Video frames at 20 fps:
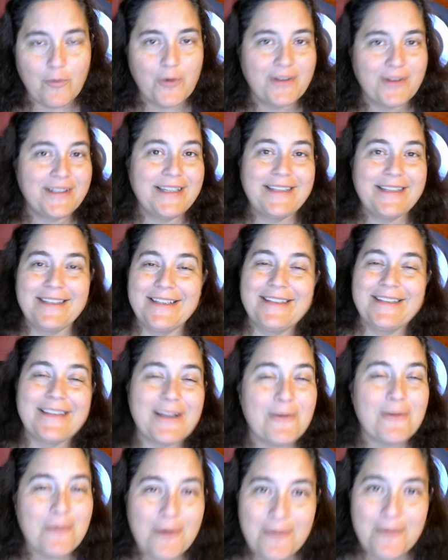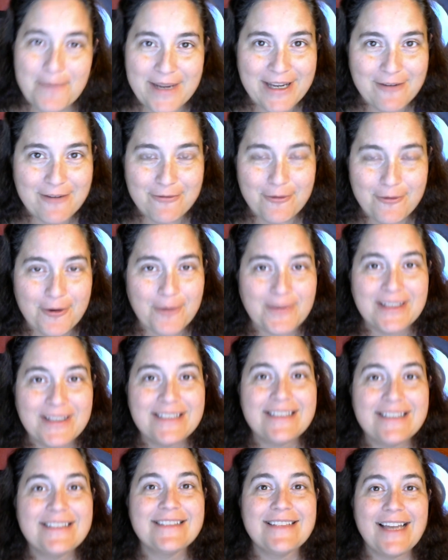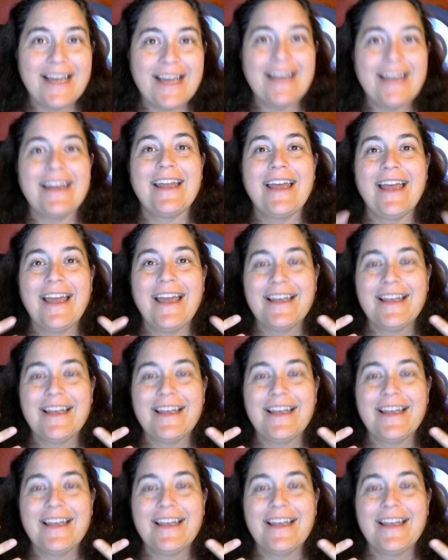More likely they won't pay for him, because it's not